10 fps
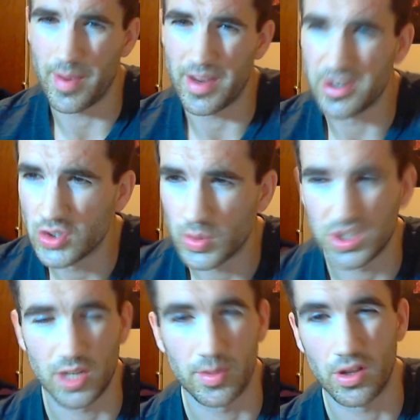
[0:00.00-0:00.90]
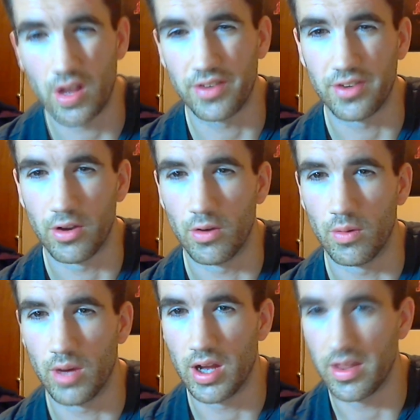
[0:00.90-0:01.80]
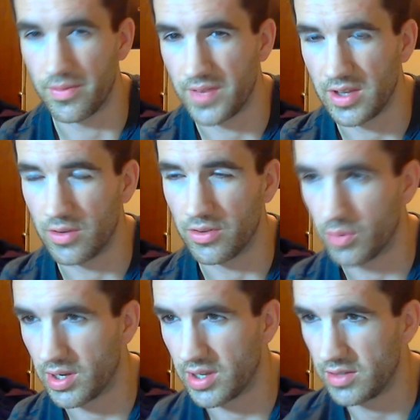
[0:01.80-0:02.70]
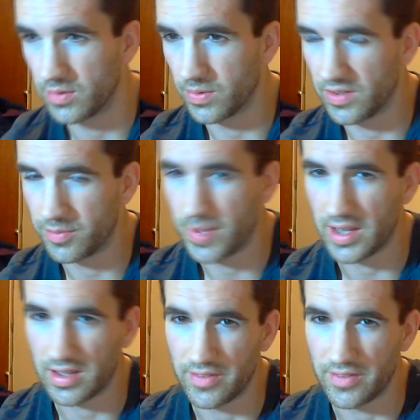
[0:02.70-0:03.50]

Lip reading: I do switch it up a lot, so the video is the one I use for this spec.